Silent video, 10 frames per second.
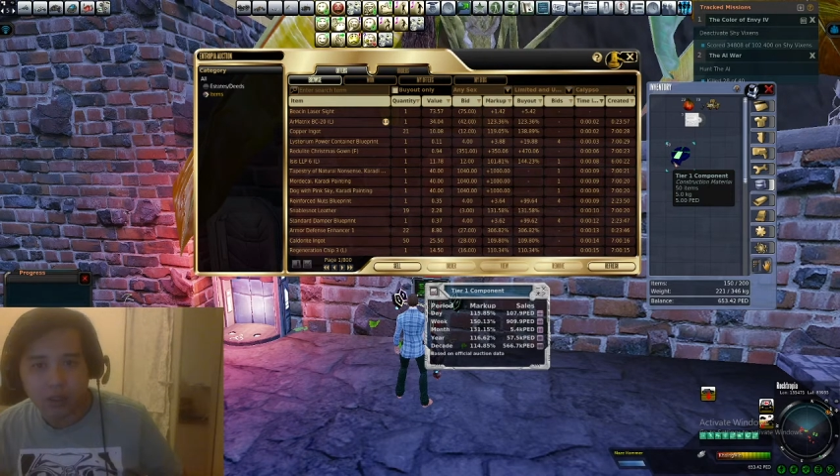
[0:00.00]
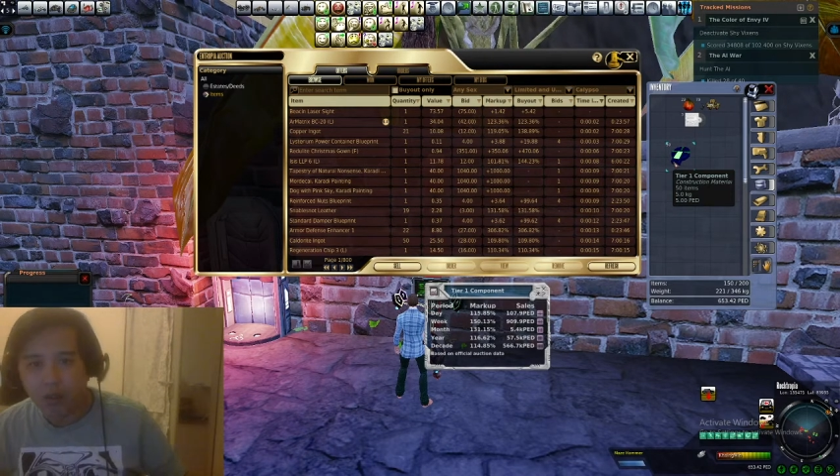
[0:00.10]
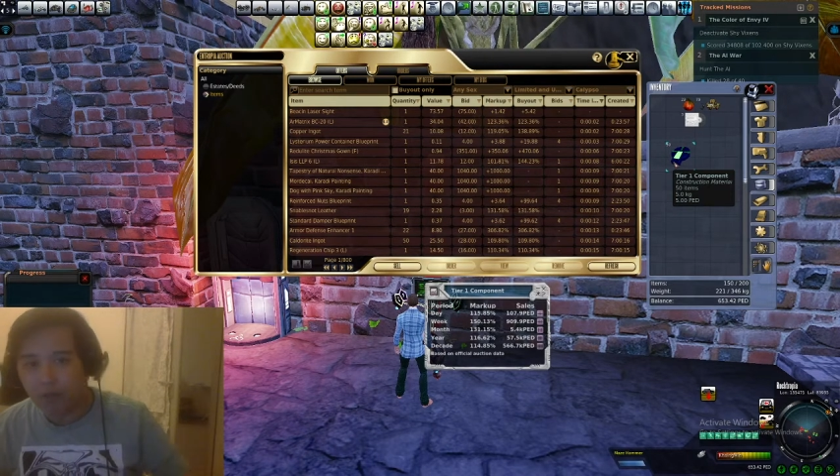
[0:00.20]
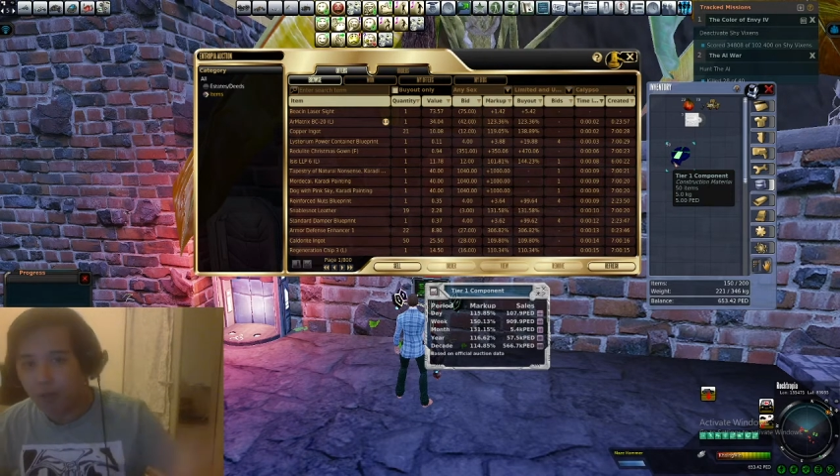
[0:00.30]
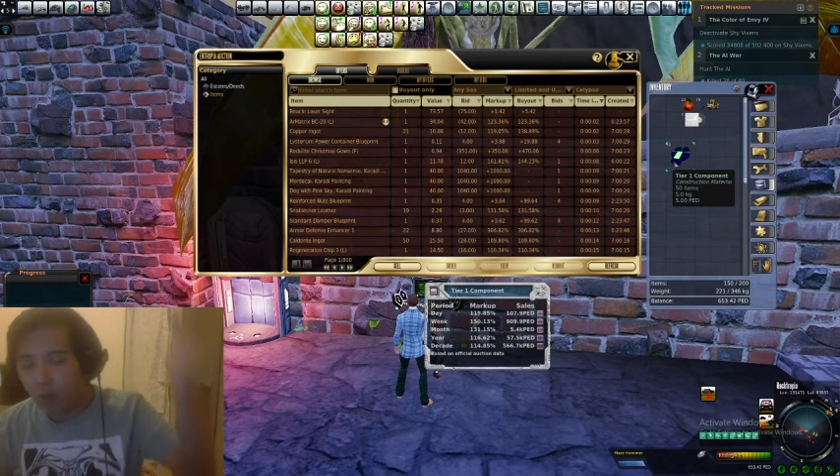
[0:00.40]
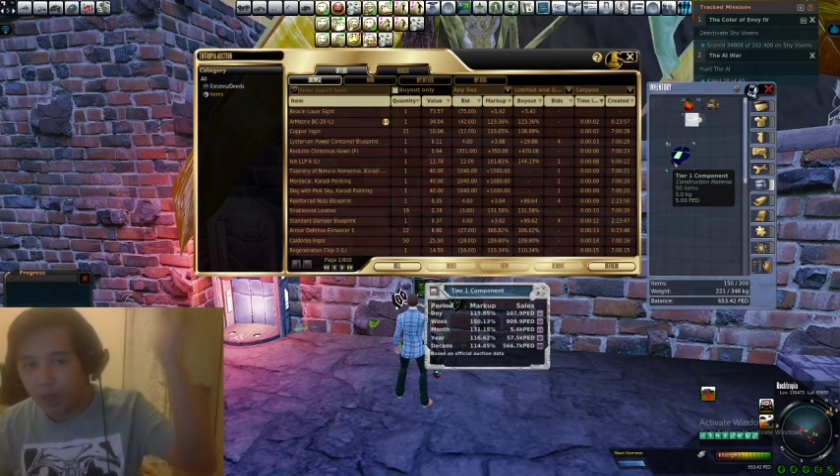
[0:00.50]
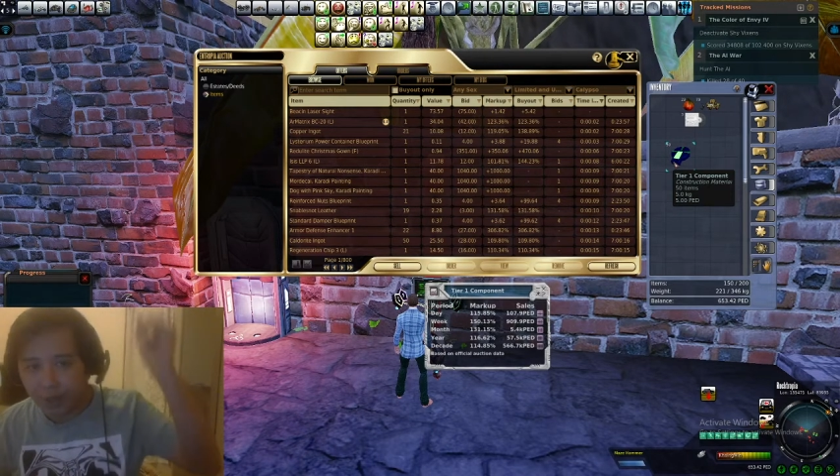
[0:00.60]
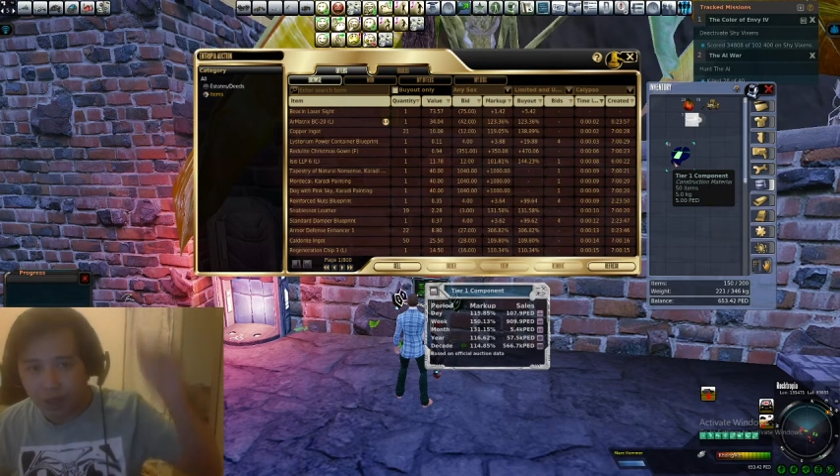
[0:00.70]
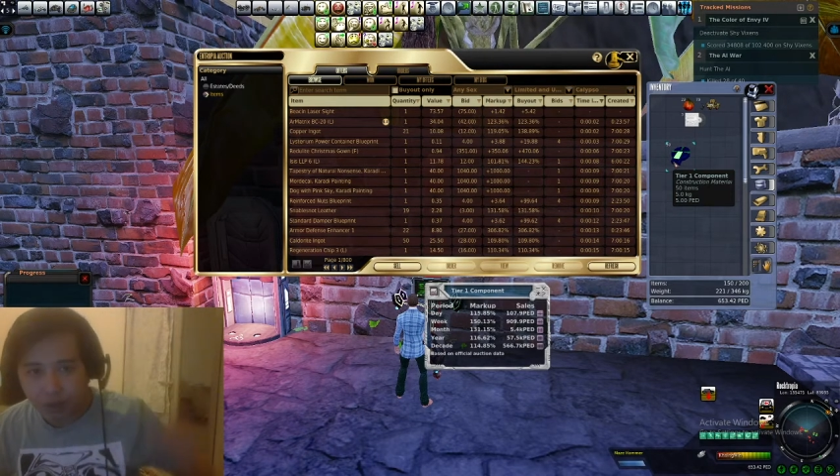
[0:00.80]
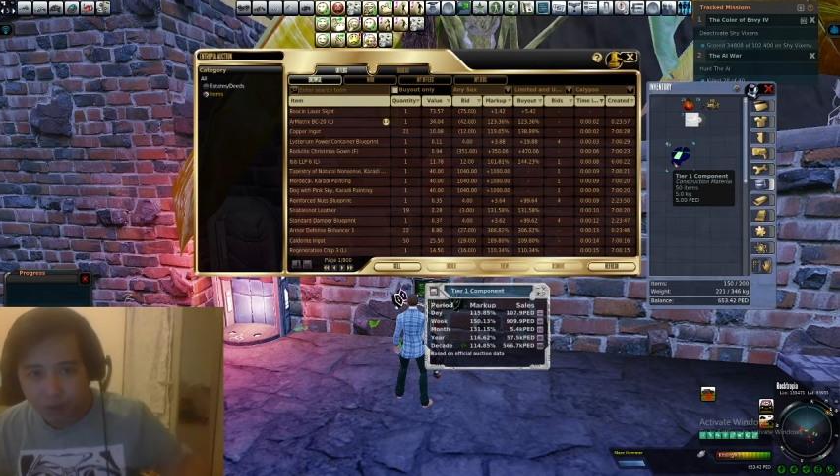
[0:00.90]
of
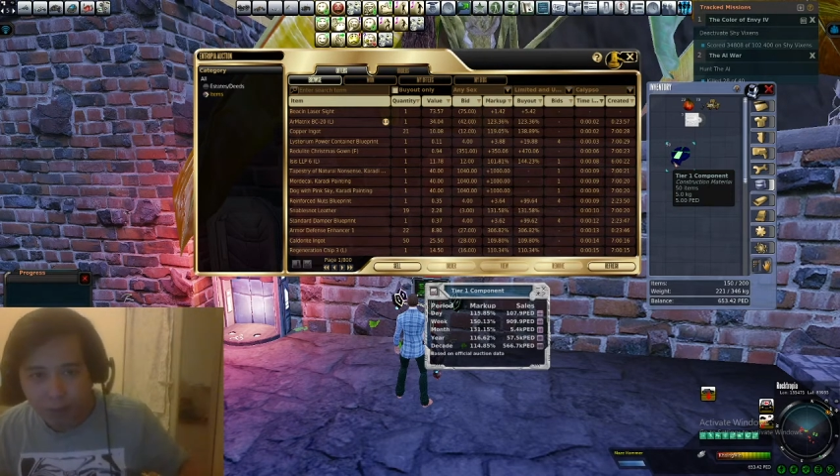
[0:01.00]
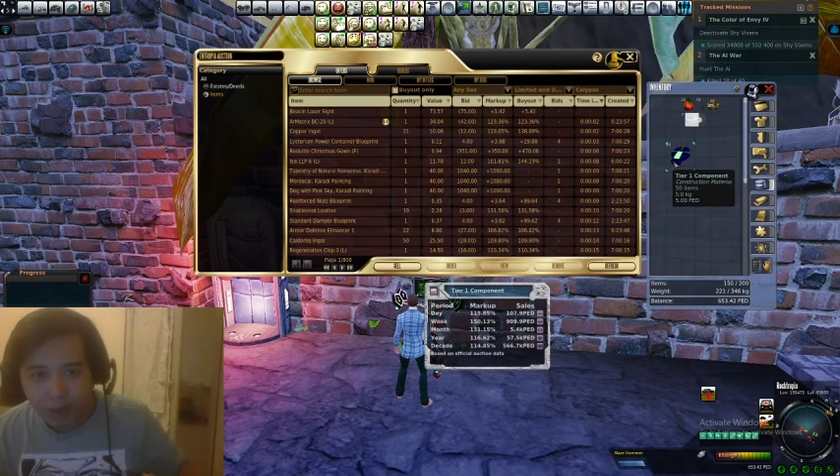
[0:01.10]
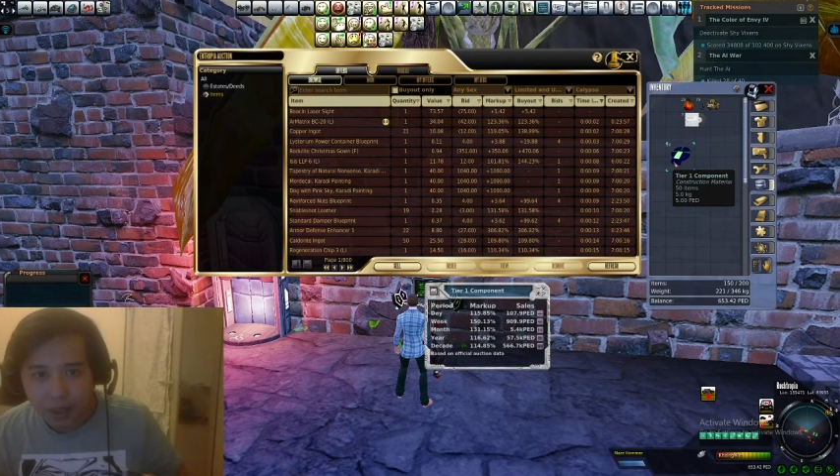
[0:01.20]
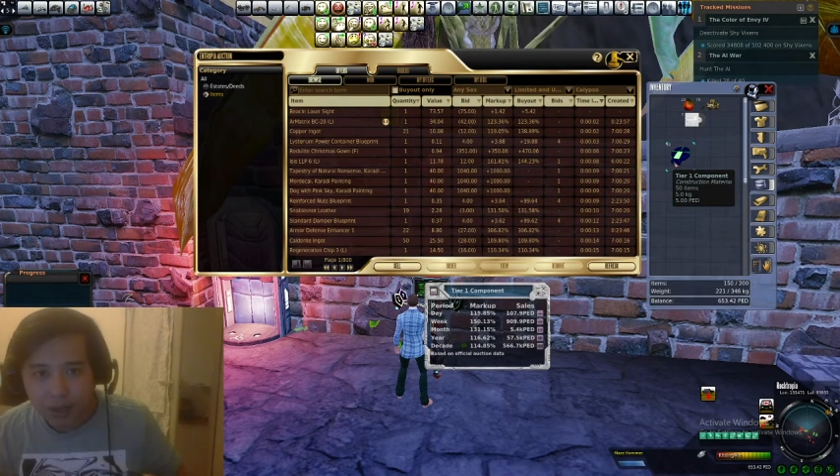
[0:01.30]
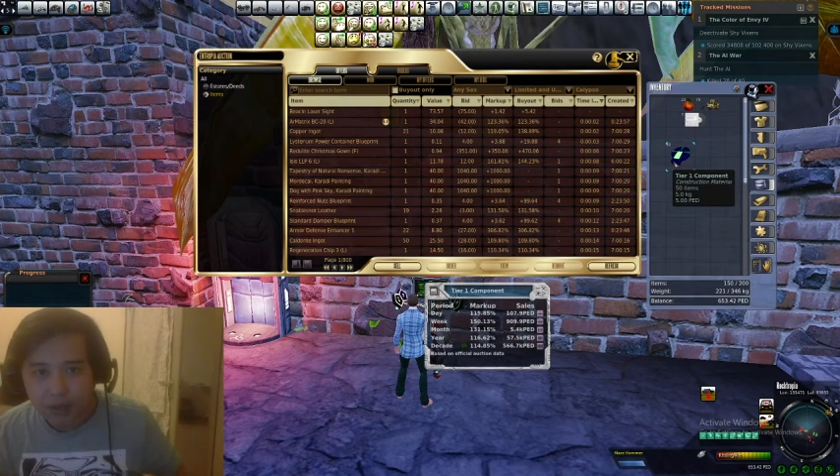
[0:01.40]
1000 pet.